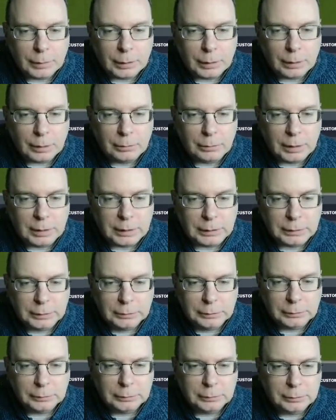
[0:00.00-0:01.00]
Oh, hello.
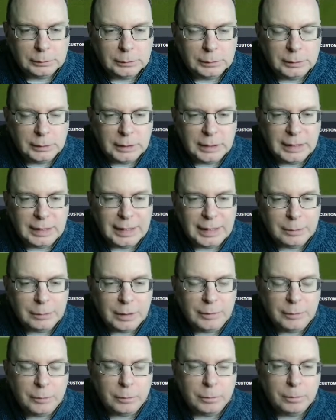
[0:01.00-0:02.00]
You see now, if
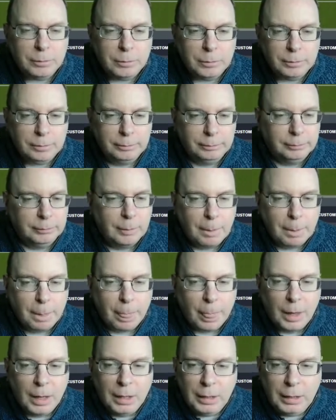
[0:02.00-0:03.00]

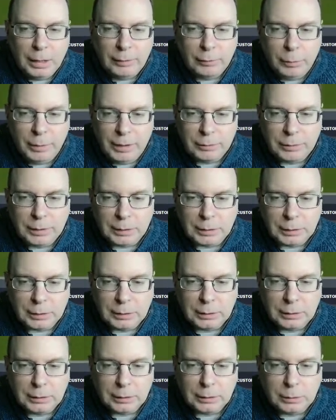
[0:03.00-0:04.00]
if we'd have done...
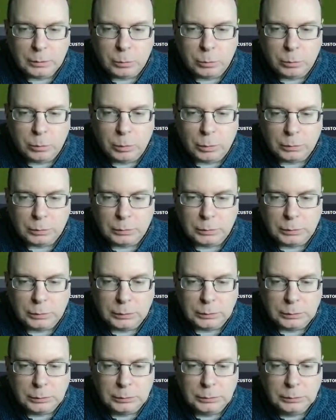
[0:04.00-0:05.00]
Uh, what,
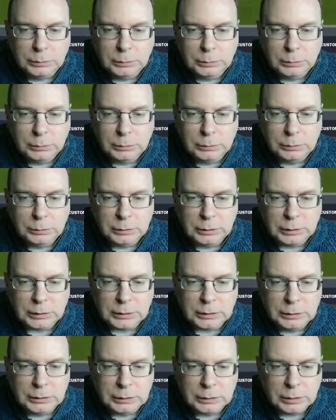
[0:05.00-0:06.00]
uh, okay,
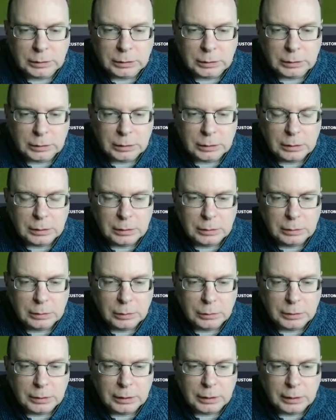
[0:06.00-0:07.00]
he's just
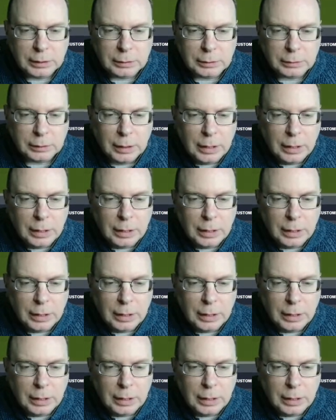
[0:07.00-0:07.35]
nodded it on.